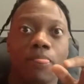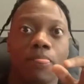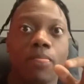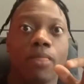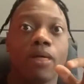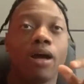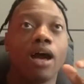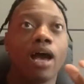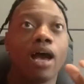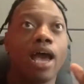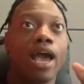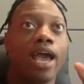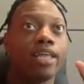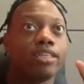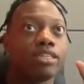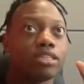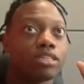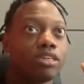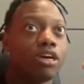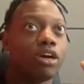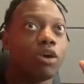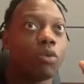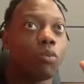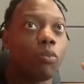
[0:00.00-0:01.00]
I had to
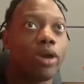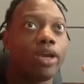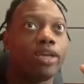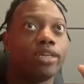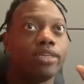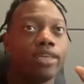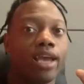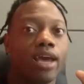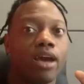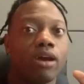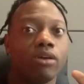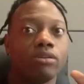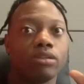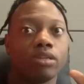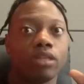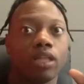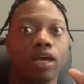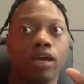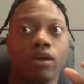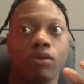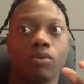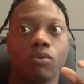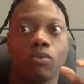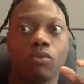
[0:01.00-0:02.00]
cut weight down to
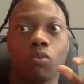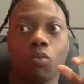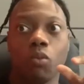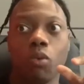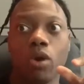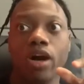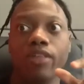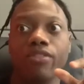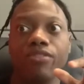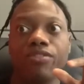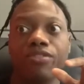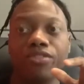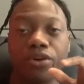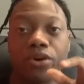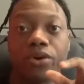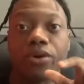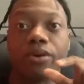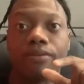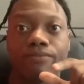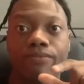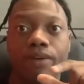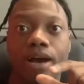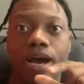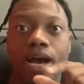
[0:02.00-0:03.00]
like
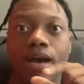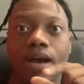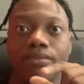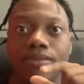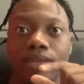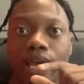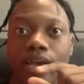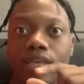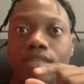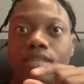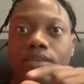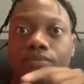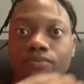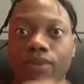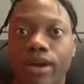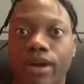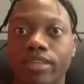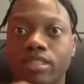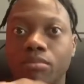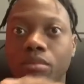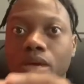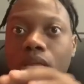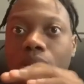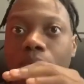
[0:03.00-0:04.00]
135 to actually fight
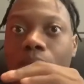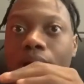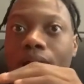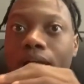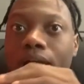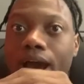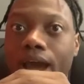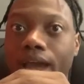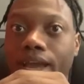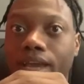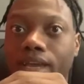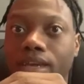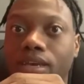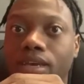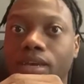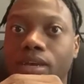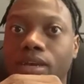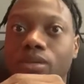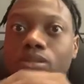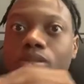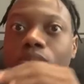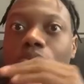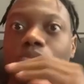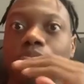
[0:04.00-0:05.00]
somebody my height.
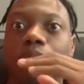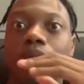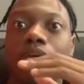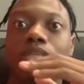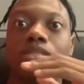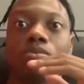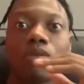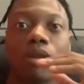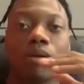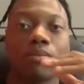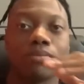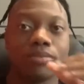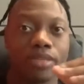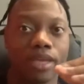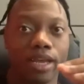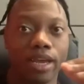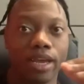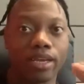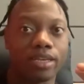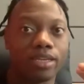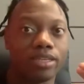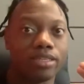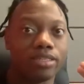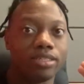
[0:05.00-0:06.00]
So basically what I'm
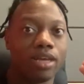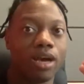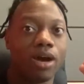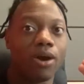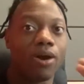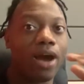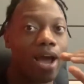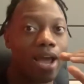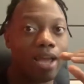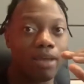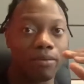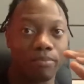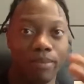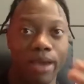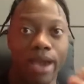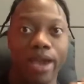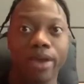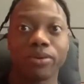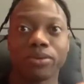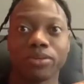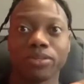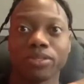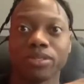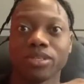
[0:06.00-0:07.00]
saying is, dog, height
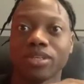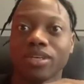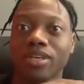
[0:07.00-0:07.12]
matters.